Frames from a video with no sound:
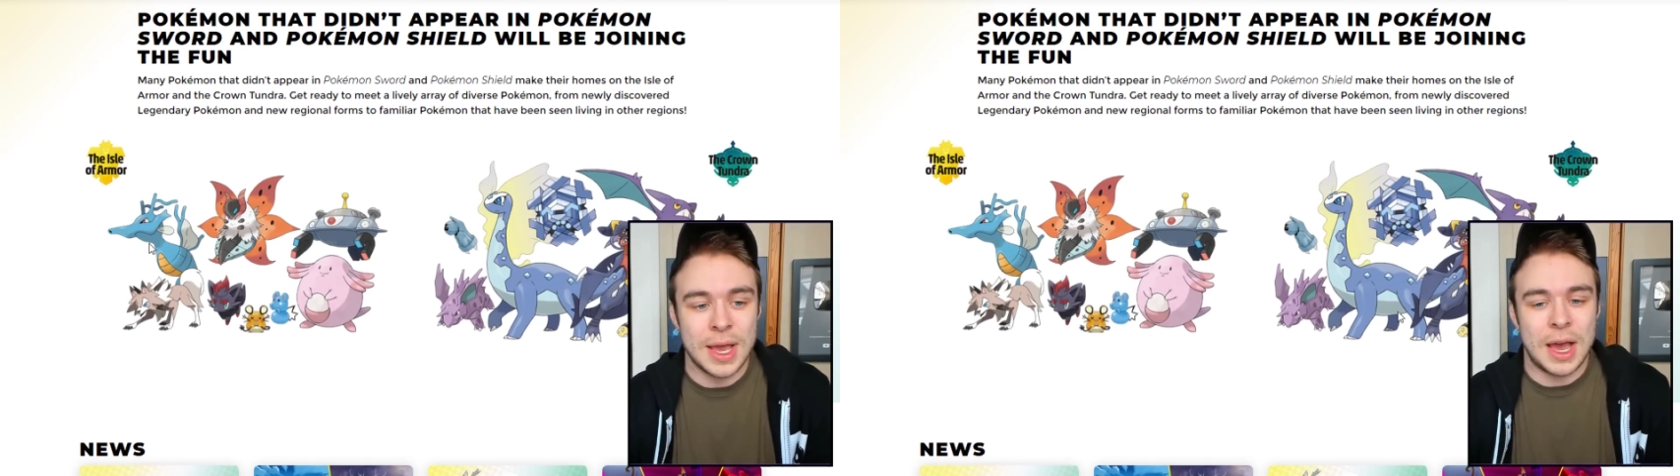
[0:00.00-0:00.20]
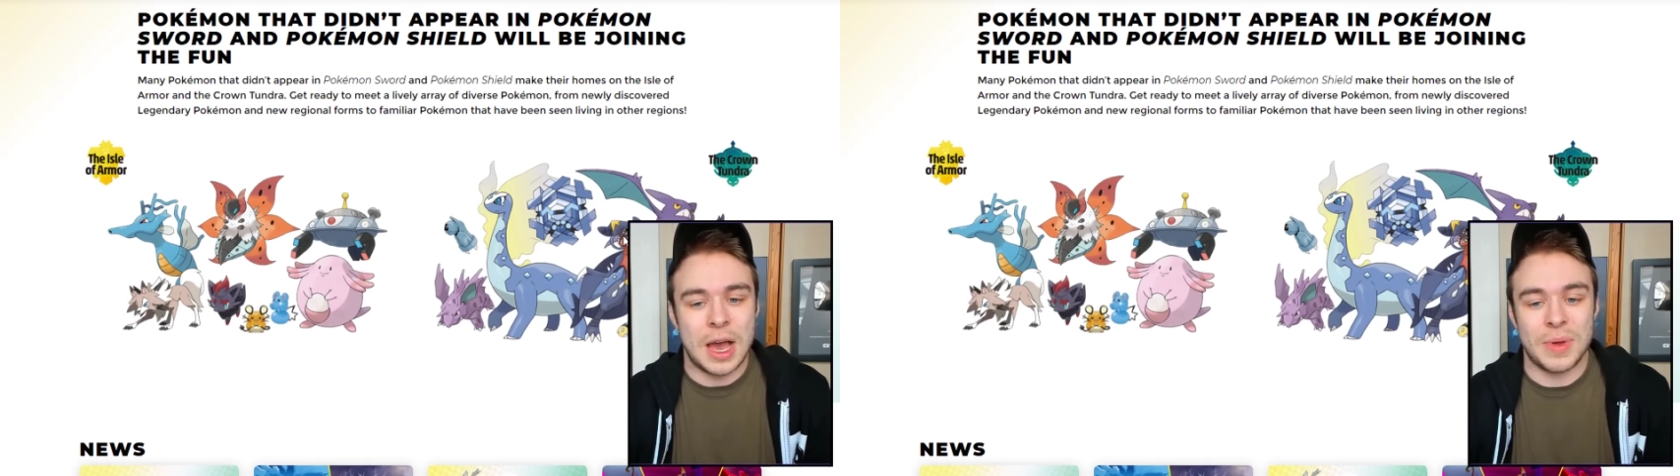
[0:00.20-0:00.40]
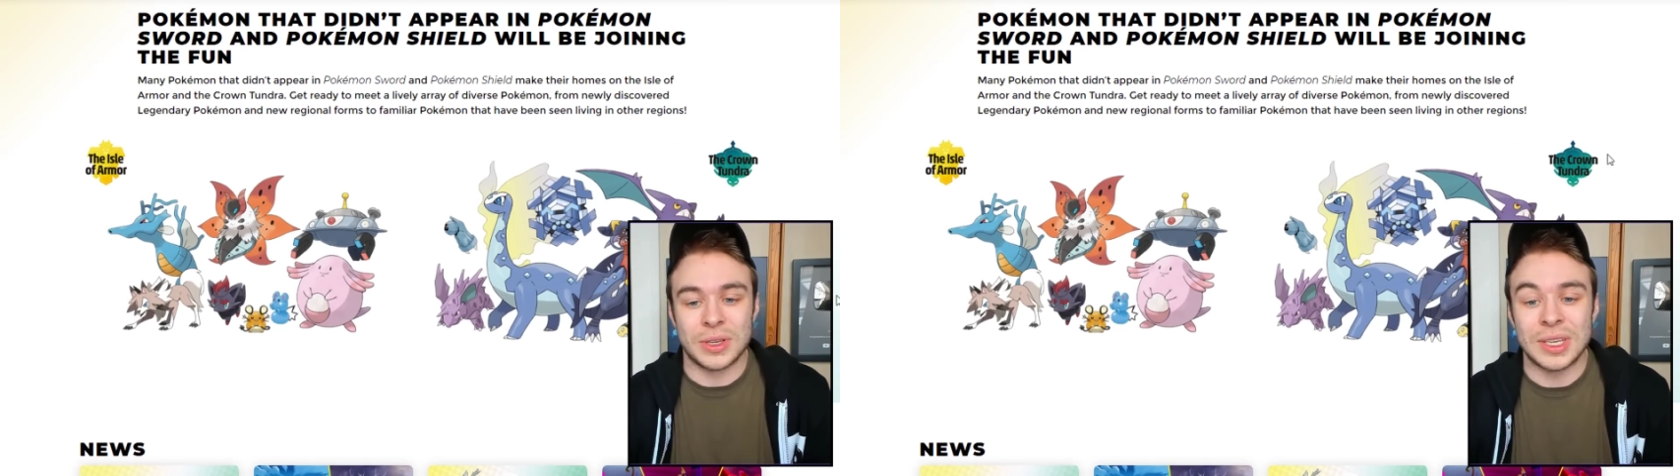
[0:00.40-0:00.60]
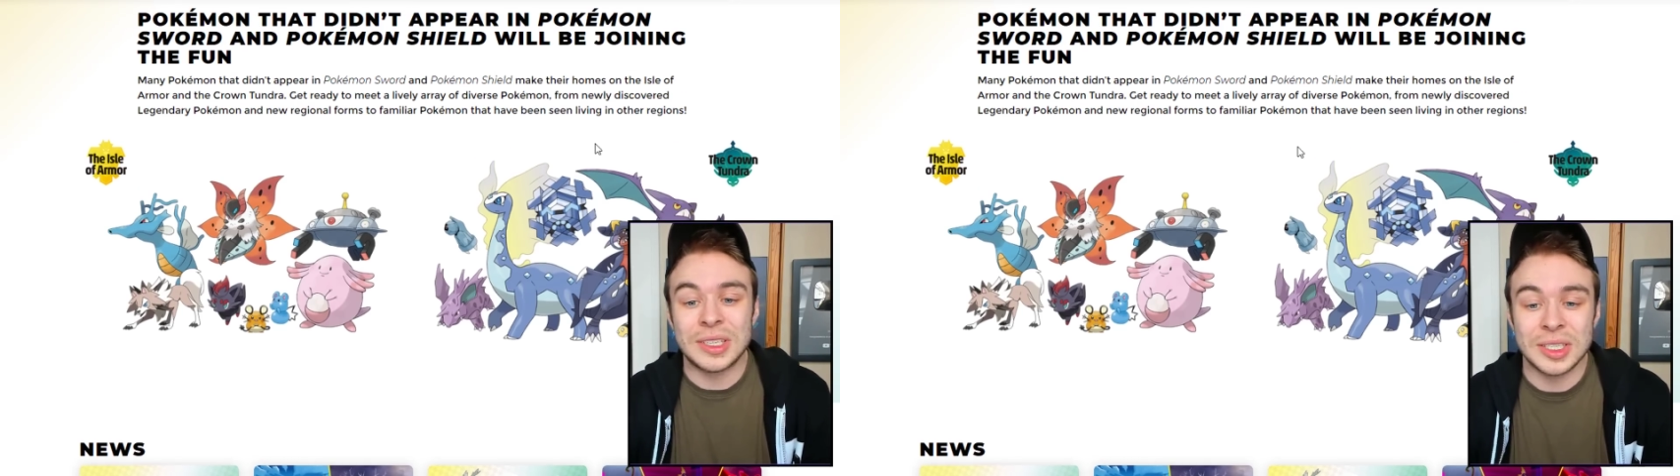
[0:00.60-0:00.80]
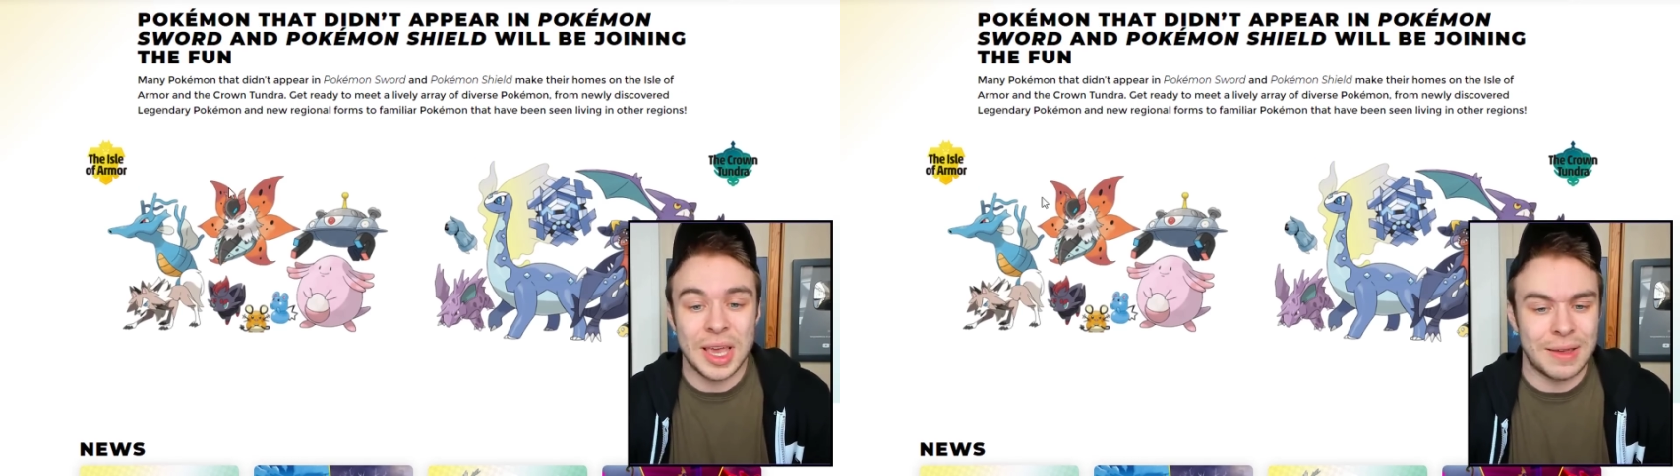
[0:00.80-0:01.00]
uh, because this
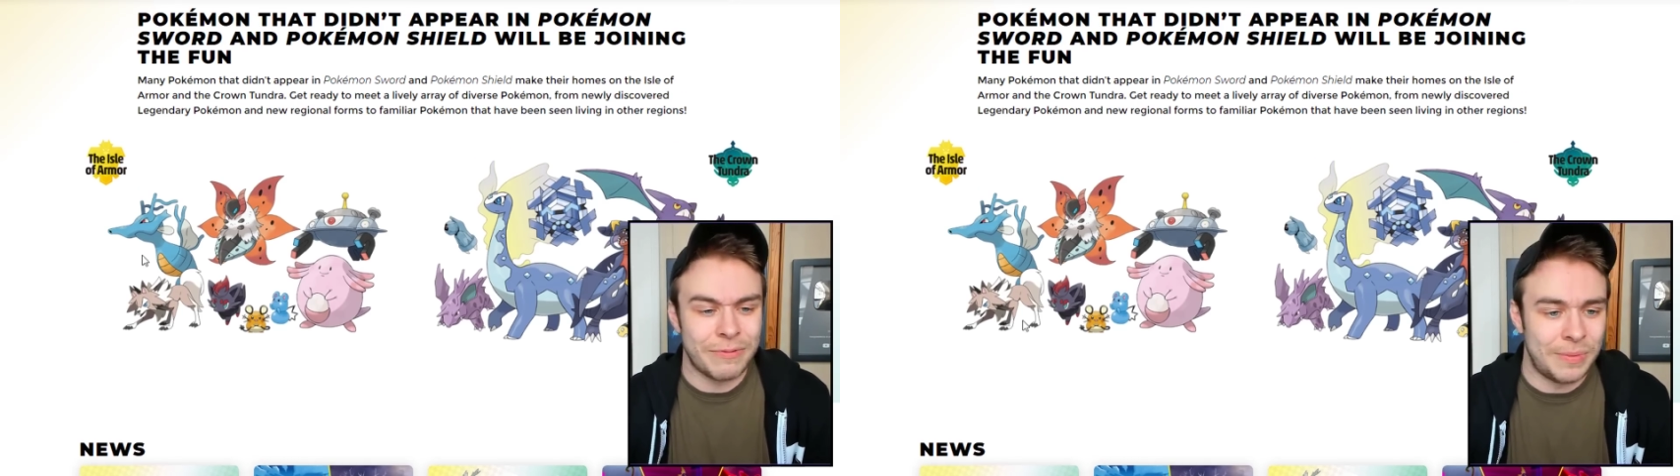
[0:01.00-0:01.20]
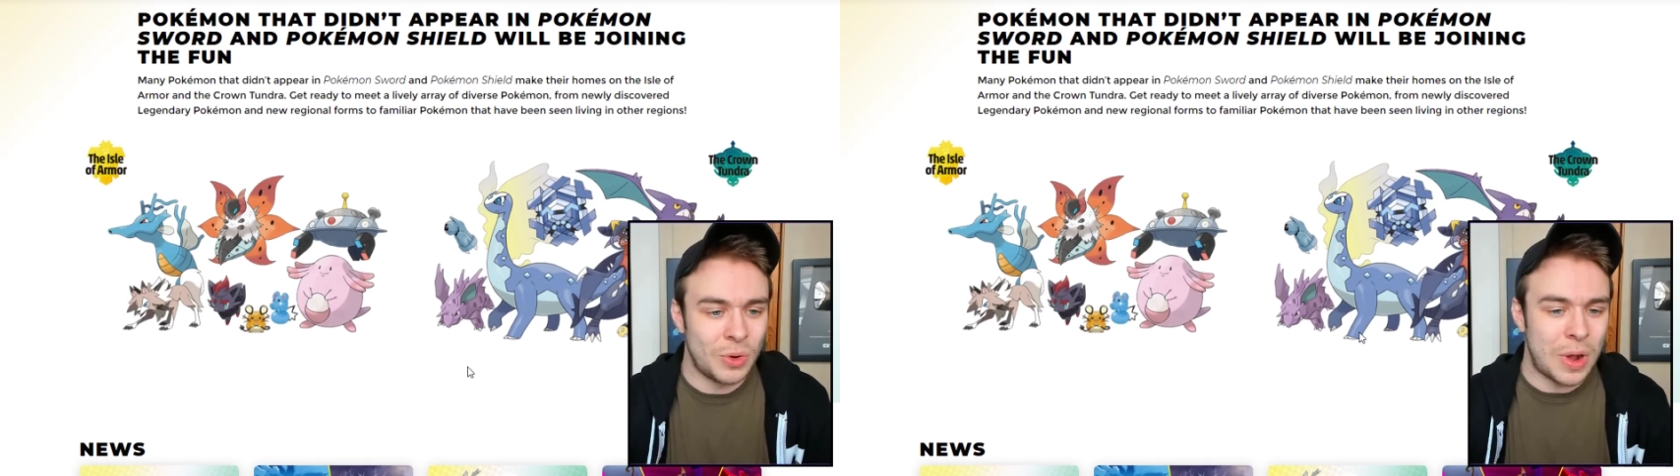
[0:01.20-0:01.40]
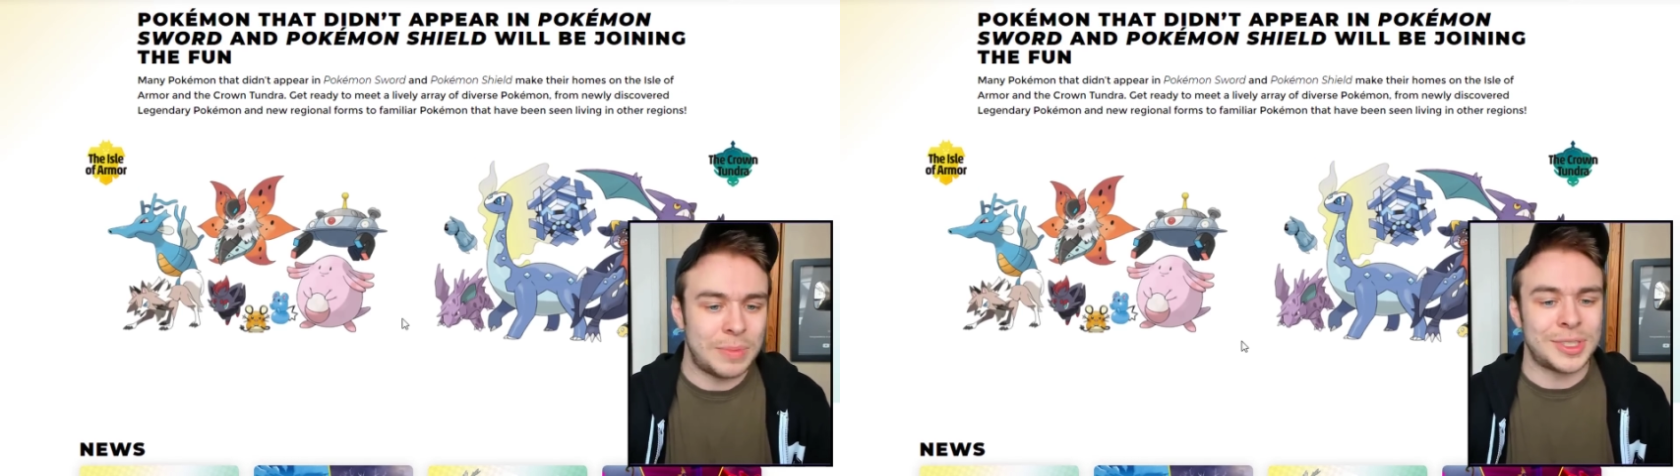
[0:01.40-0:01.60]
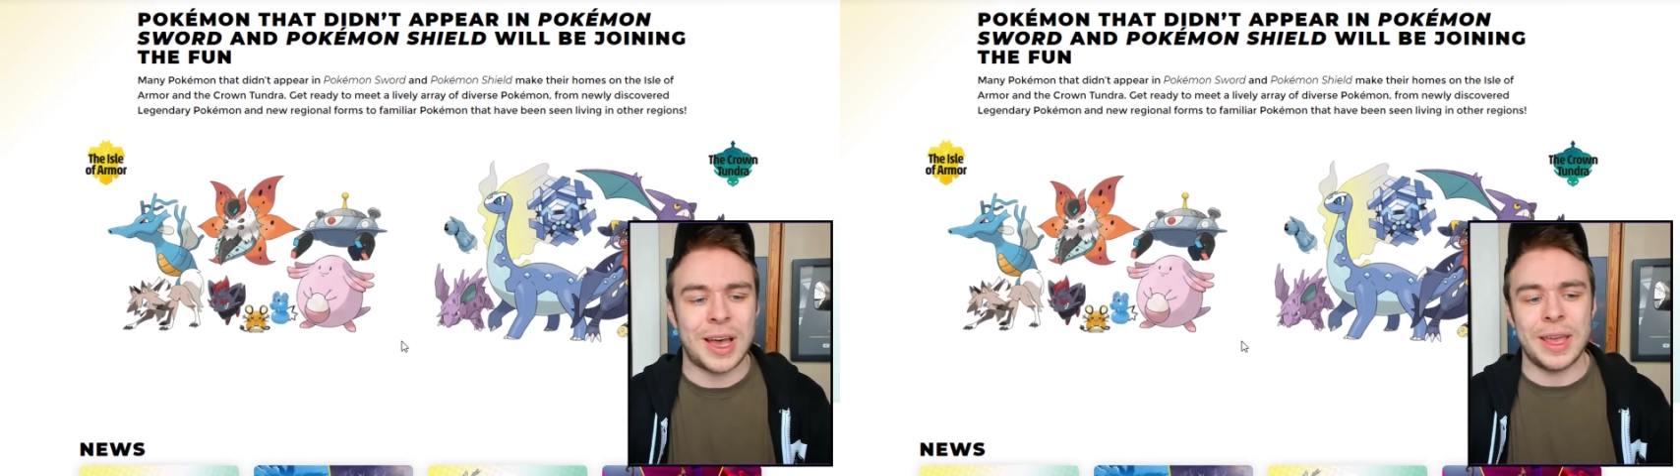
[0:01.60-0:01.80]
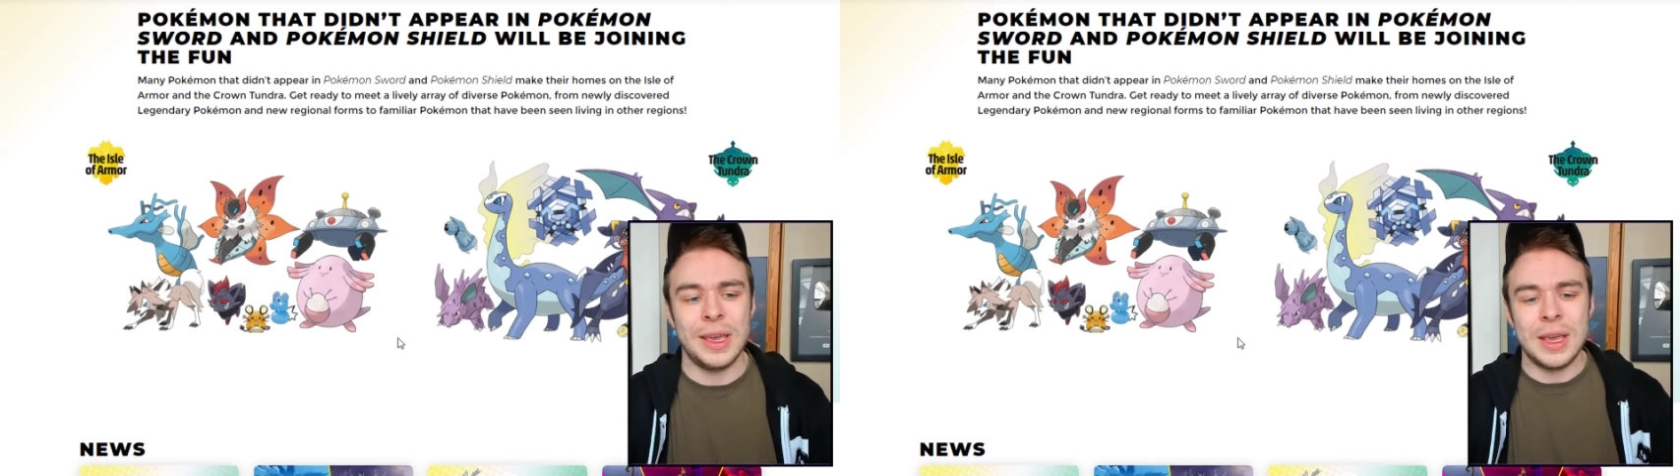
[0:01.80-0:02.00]
is taken from the
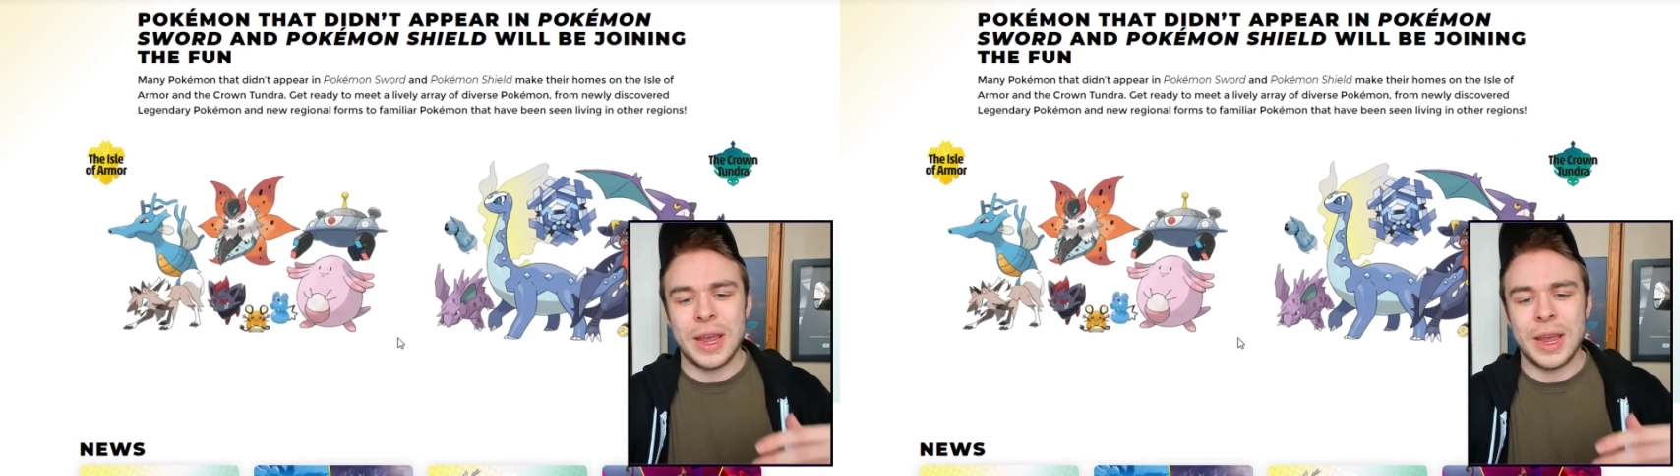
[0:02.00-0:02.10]
website.